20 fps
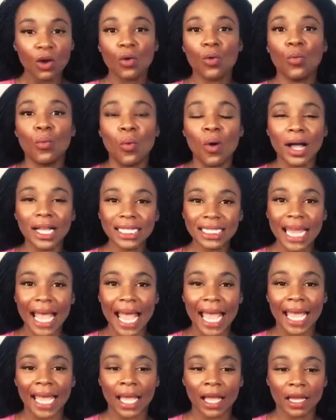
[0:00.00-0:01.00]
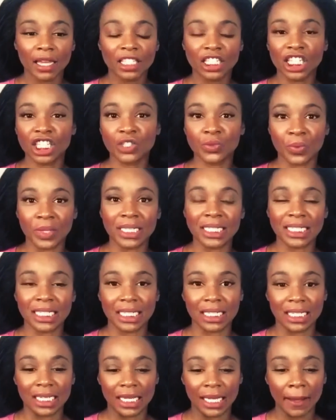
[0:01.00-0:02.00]
One day, just
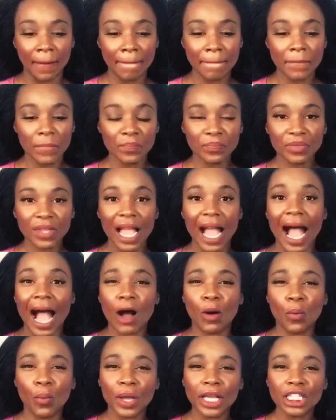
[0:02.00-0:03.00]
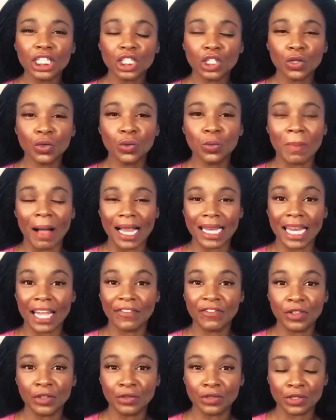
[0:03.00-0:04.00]
recently, I went to my
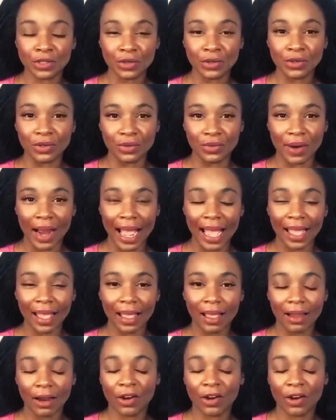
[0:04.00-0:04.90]
nephew's school, right?